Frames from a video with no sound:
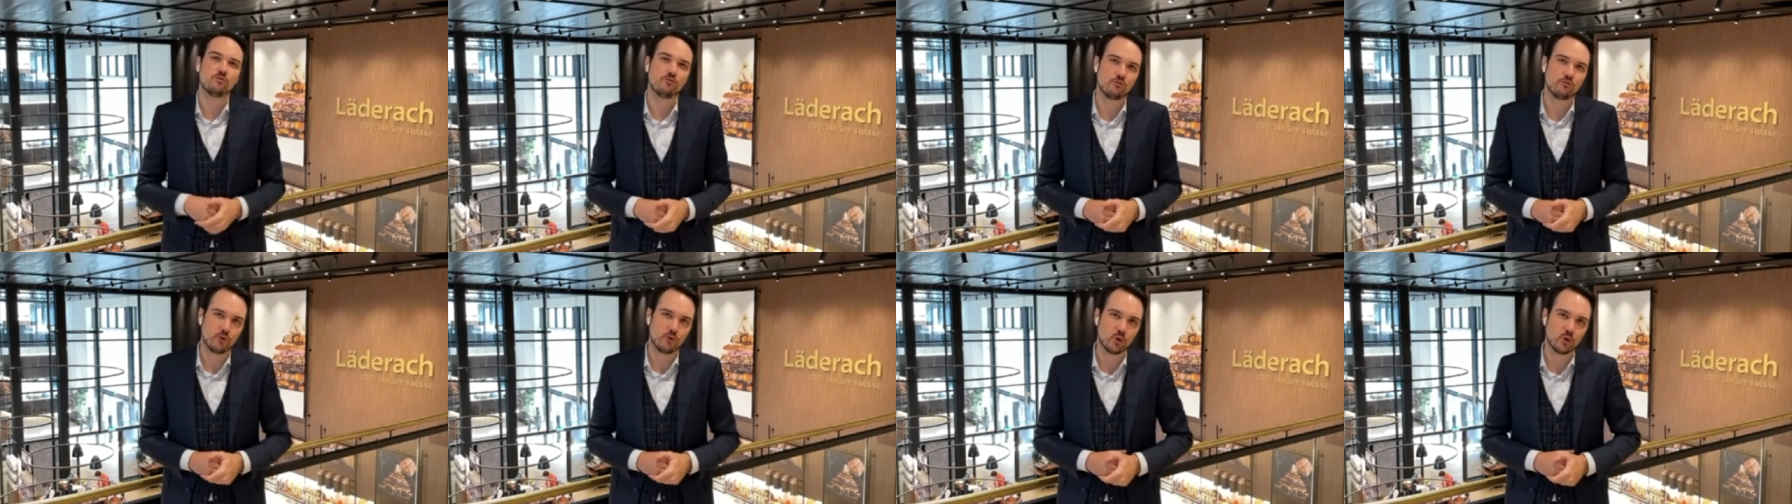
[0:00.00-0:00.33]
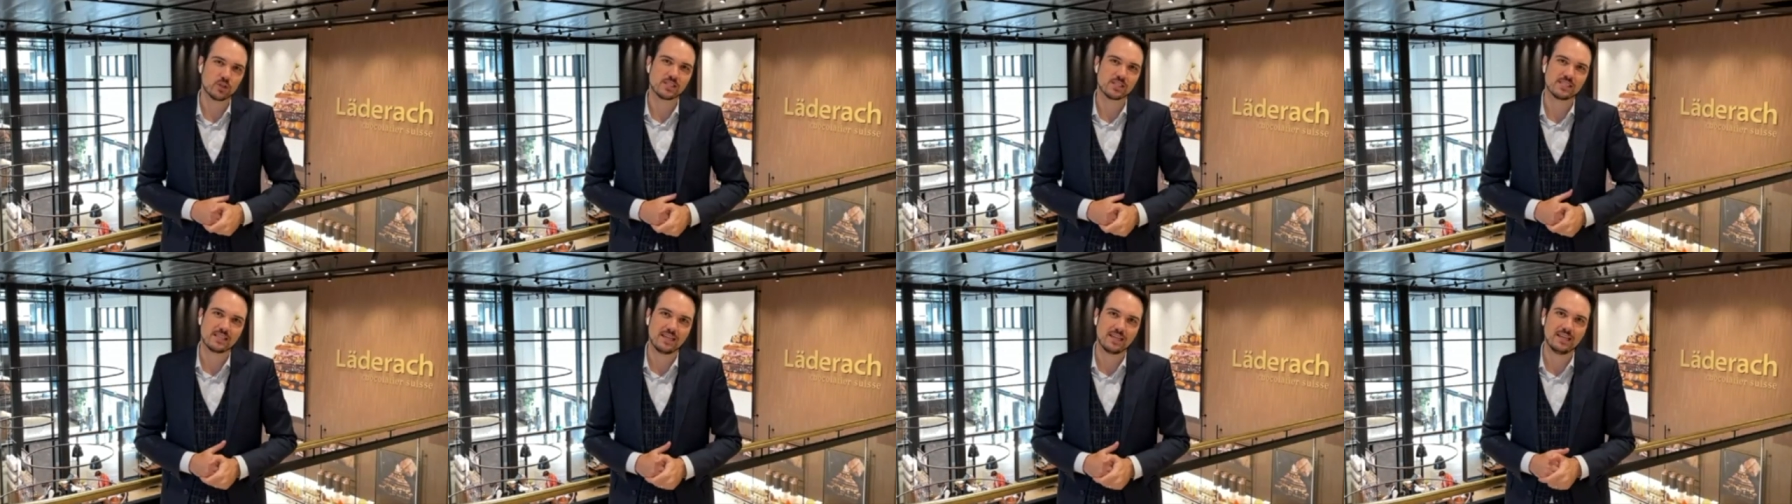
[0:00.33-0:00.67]

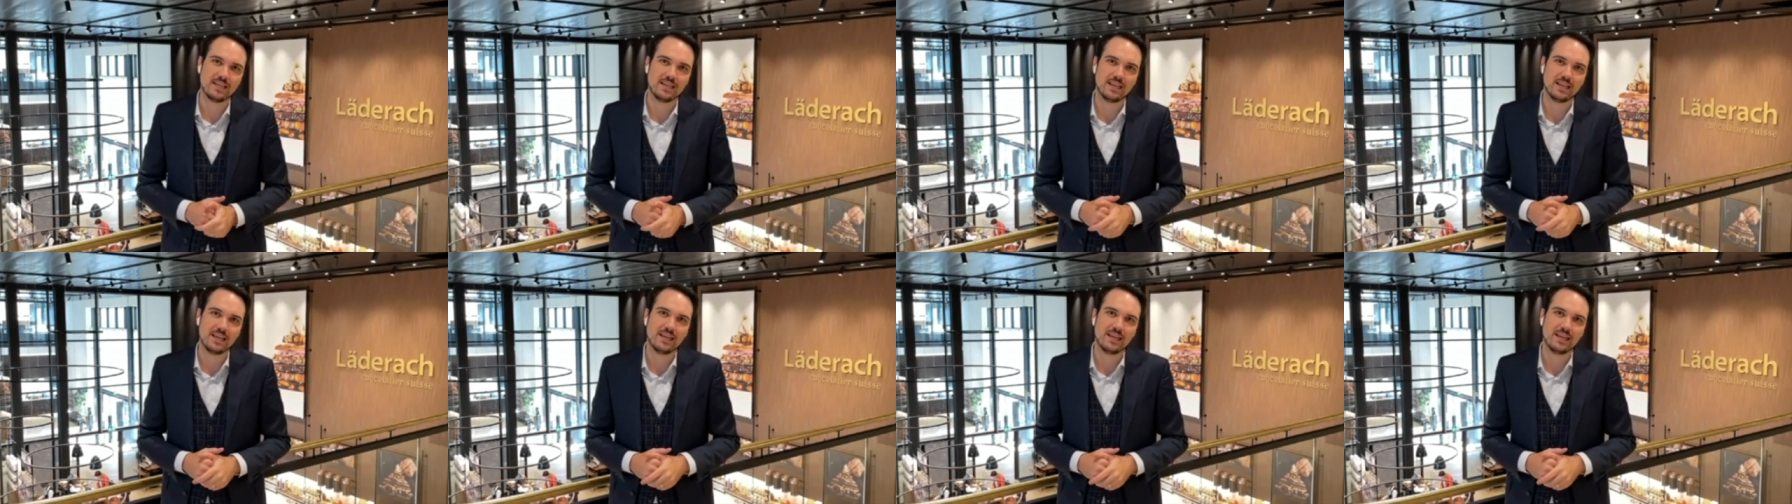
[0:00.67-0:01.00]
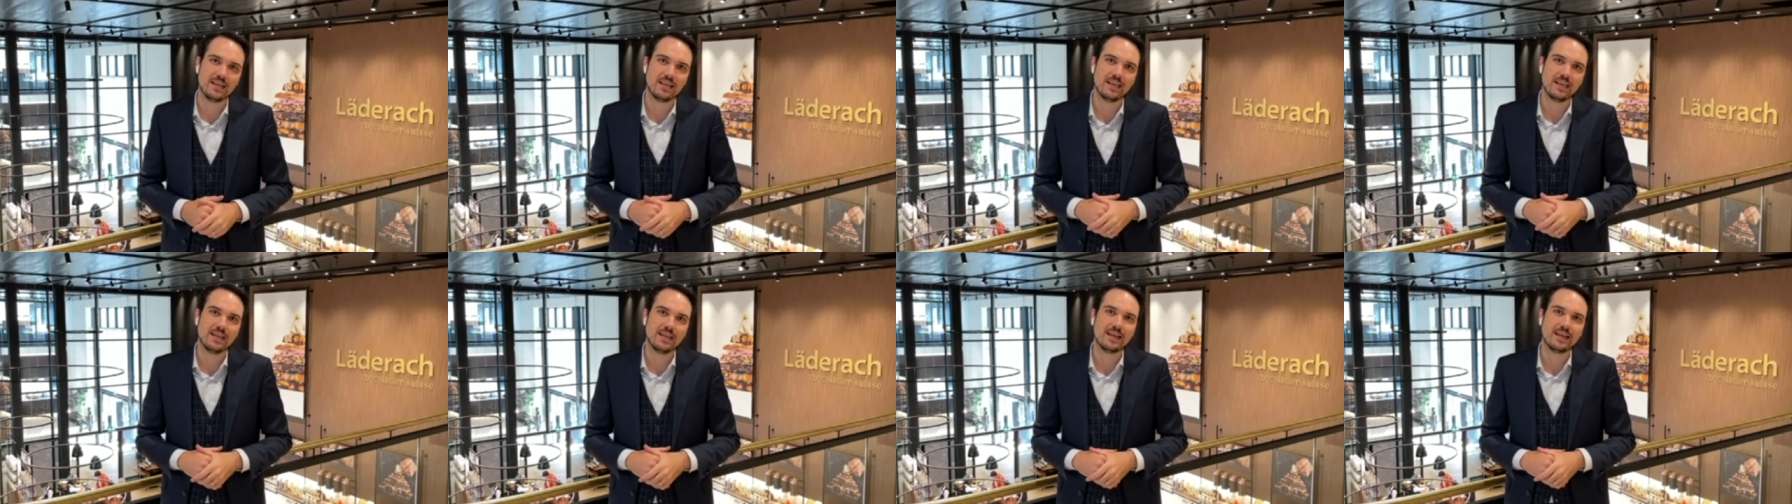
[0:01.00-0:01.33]
first in
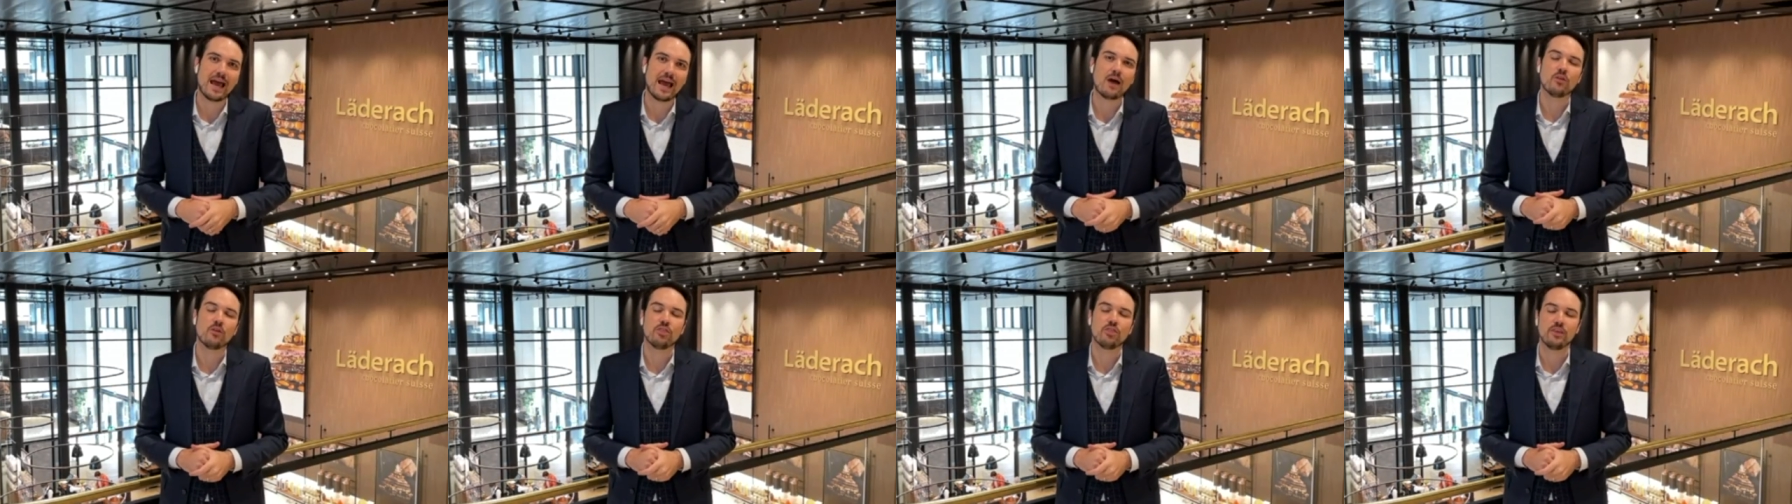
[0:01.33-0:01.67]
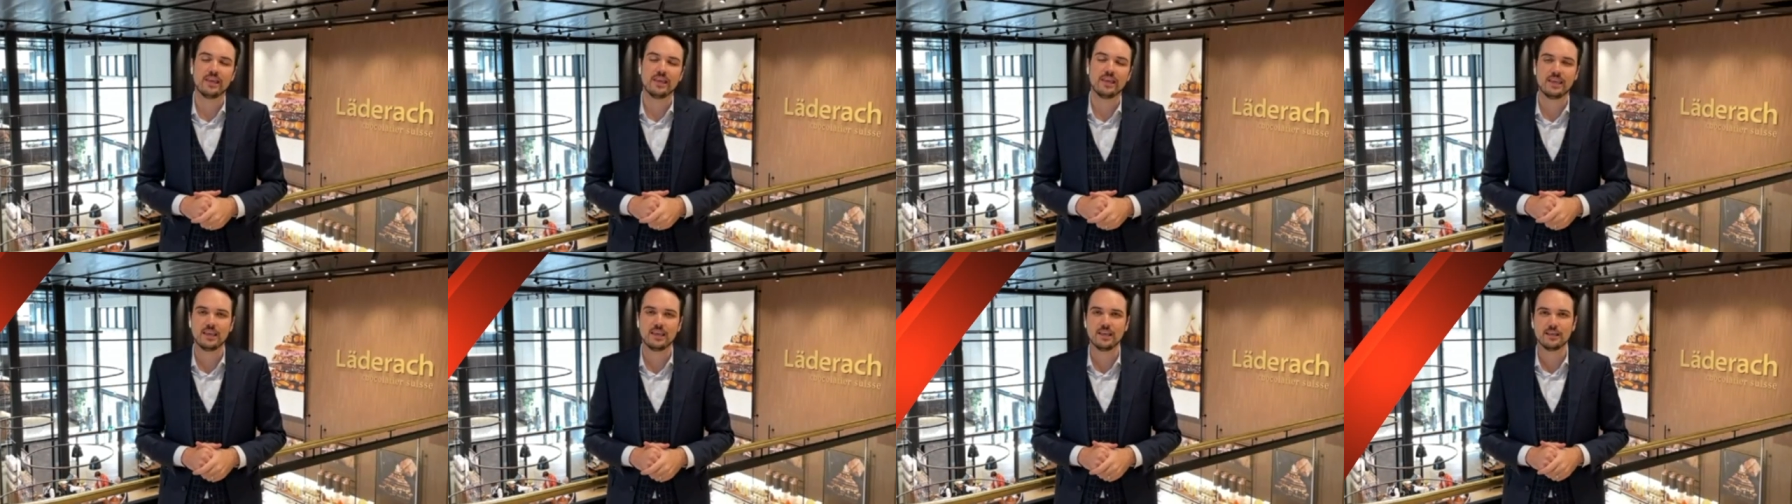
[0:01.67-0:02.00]
in in our
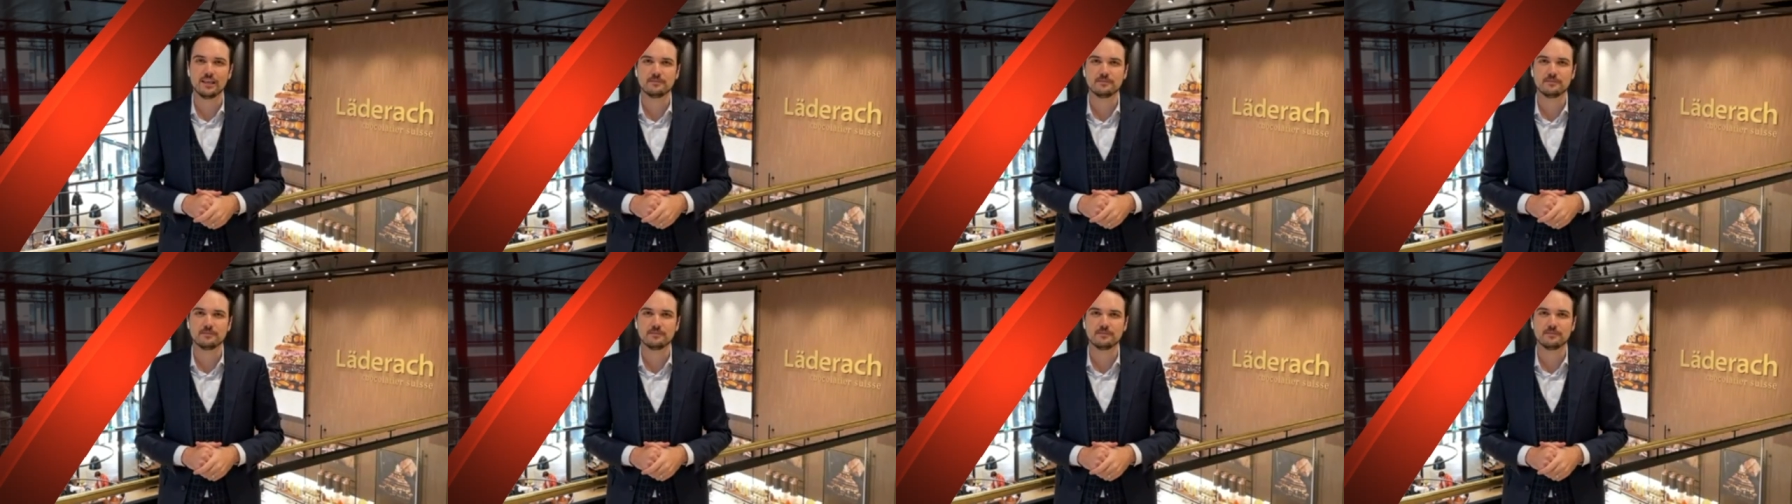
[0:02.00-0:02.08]
thinking